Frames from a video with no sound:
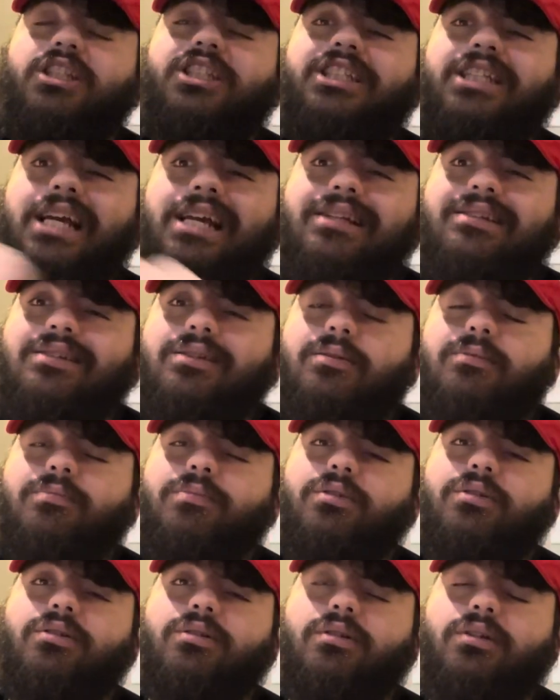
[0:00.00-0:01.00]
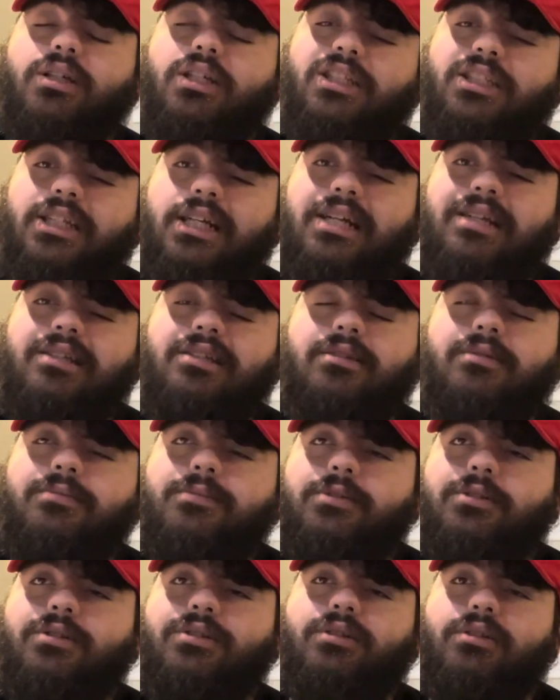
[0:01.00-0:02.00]
chasing bull. He chasing
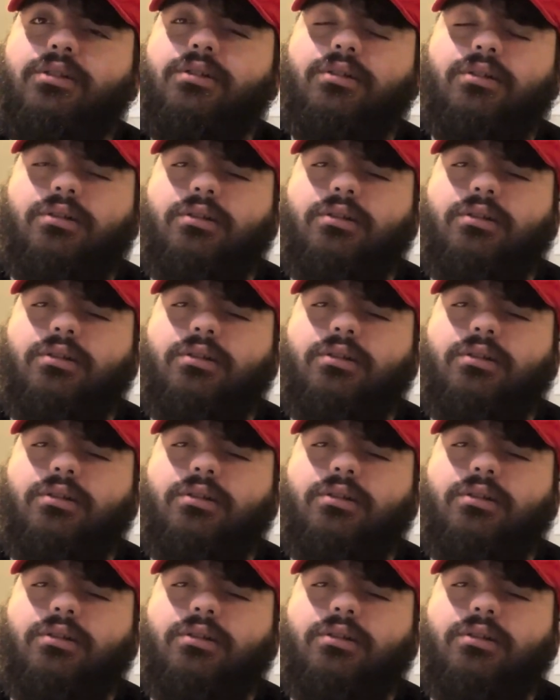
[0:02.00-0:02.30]
bull.